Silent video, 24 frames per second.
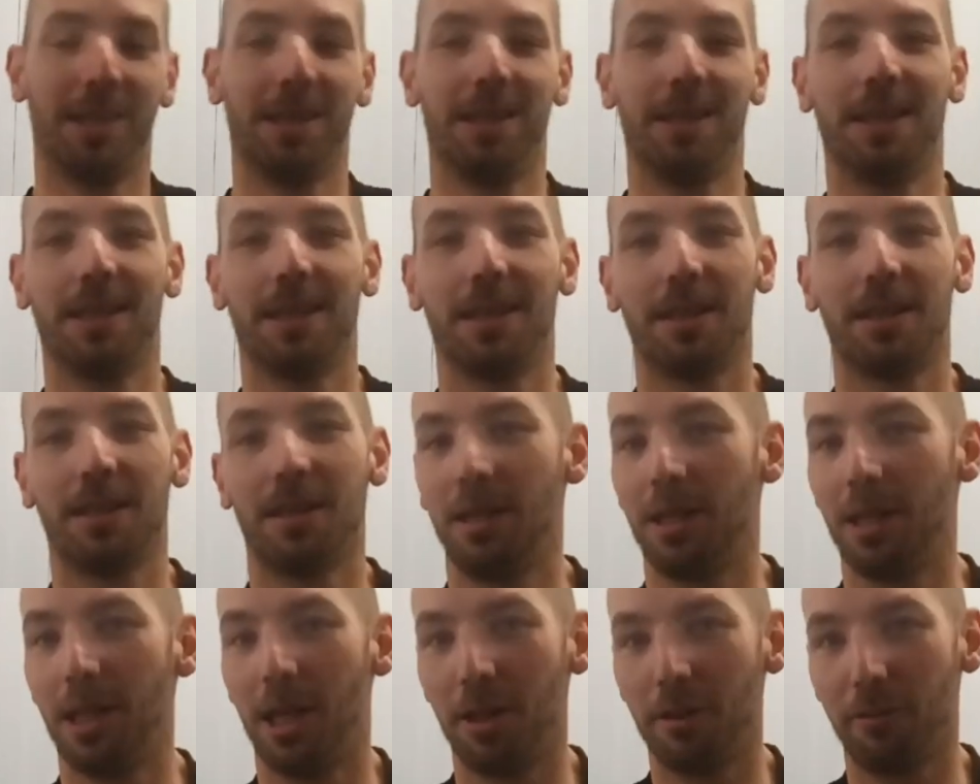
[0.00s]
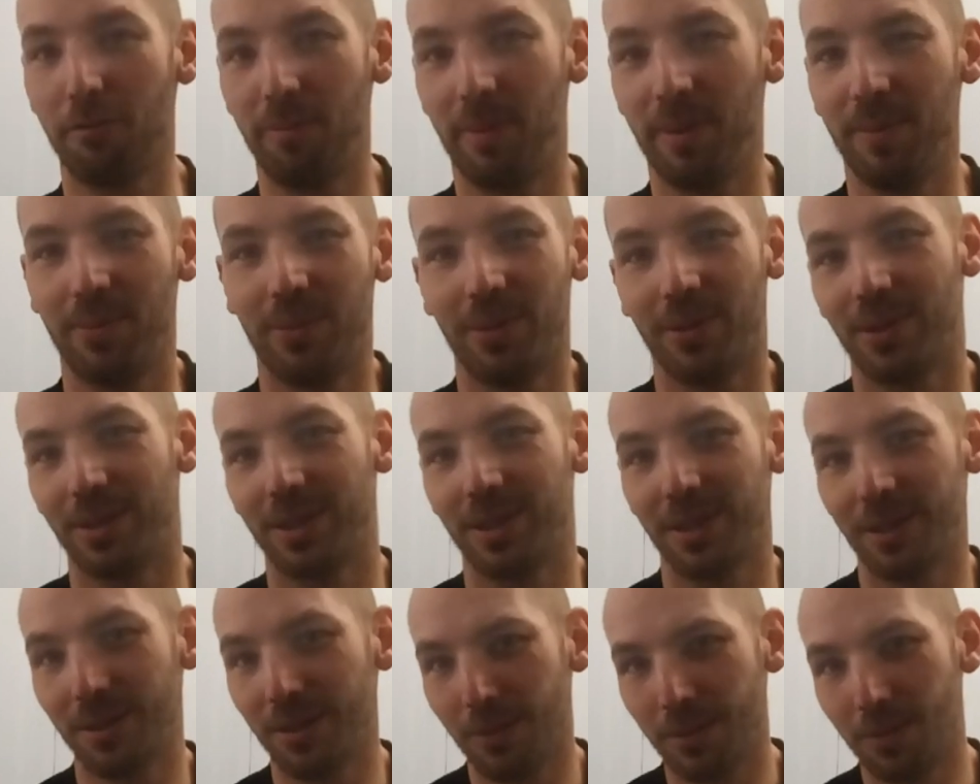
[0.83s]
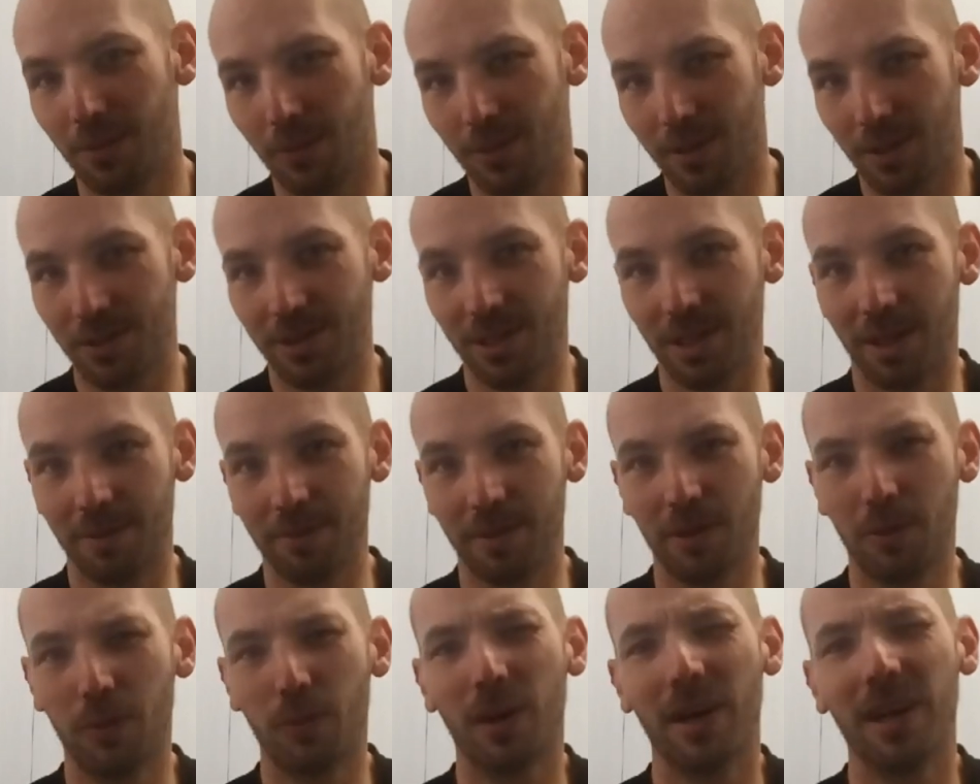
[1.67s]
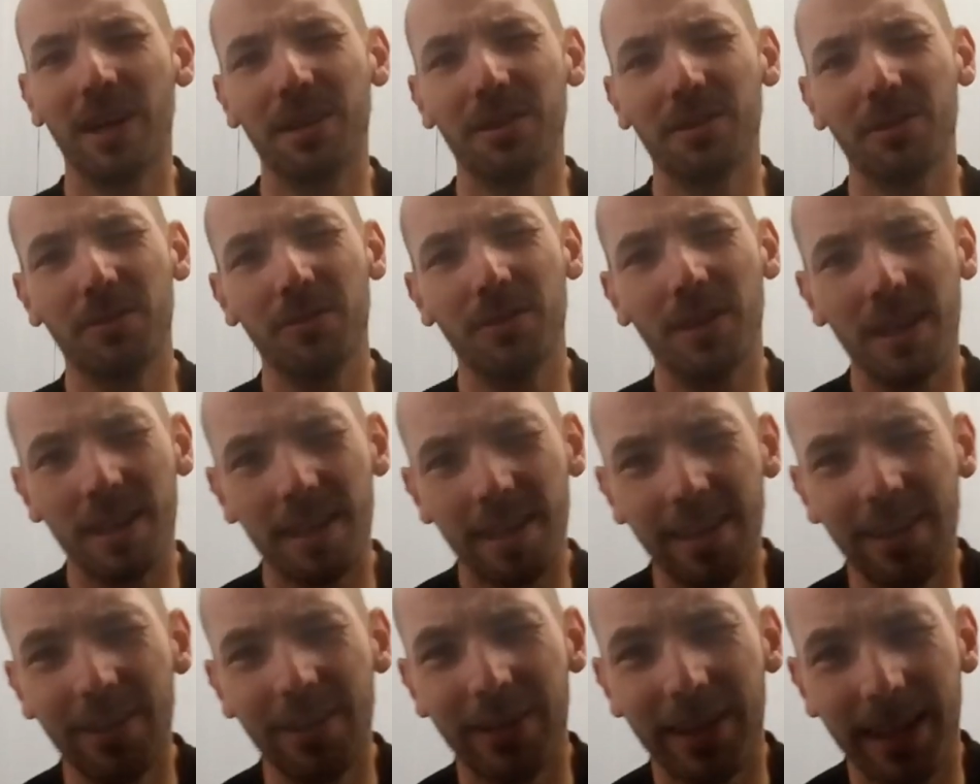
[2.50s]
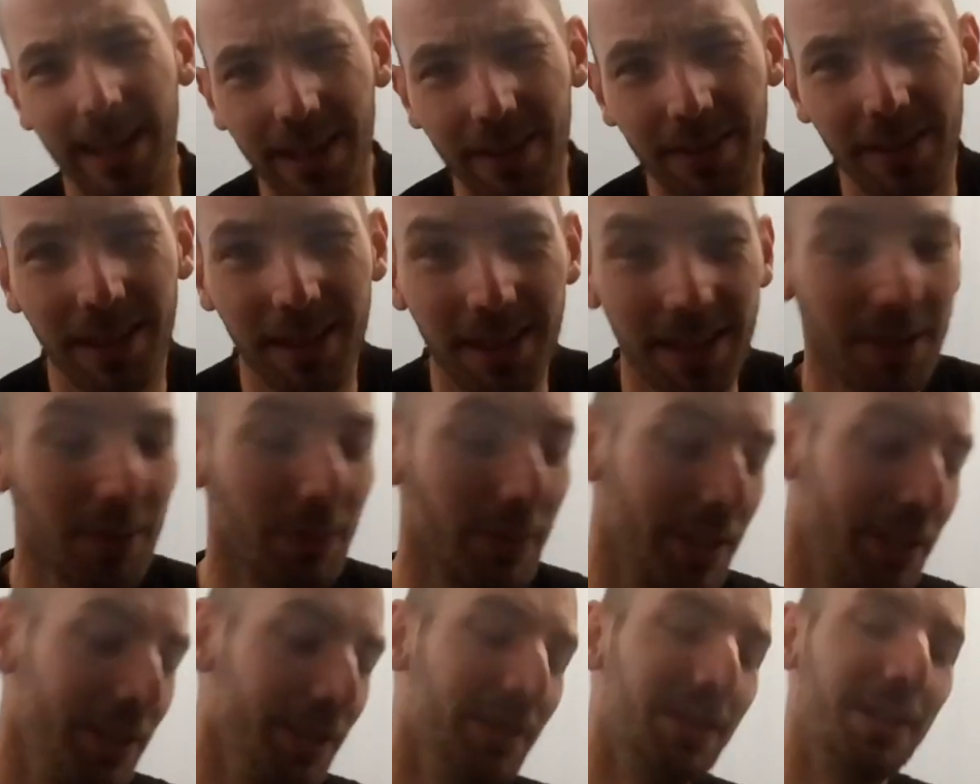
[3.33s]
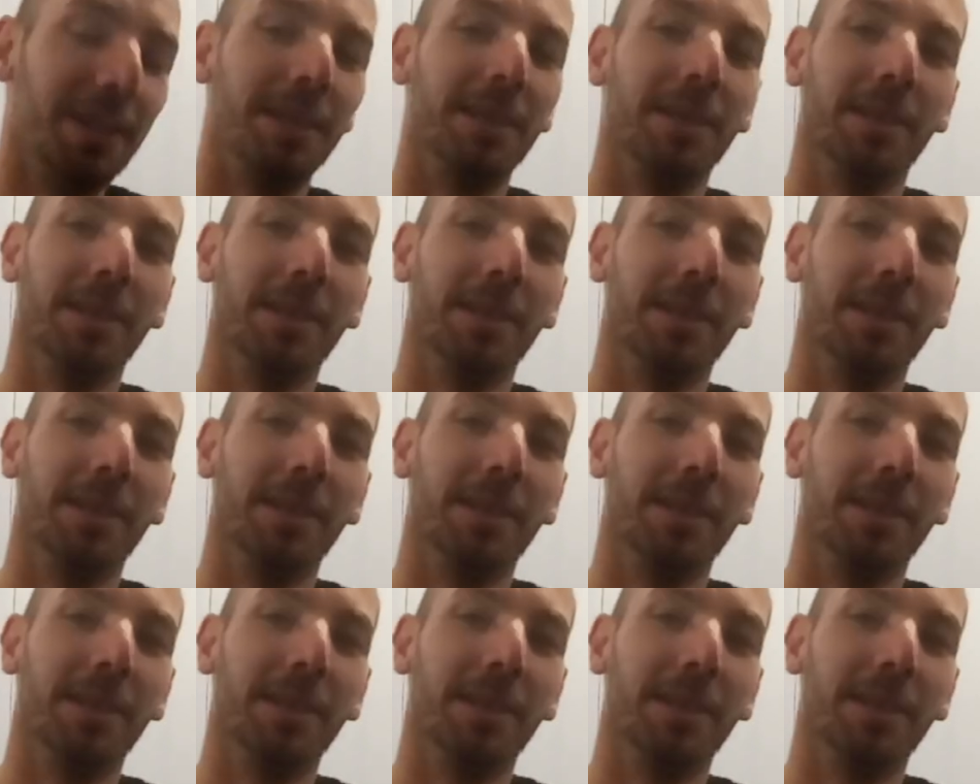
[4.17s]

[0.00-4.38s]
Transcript: A lot of people will tell me, why the fuck are you carrying that with you?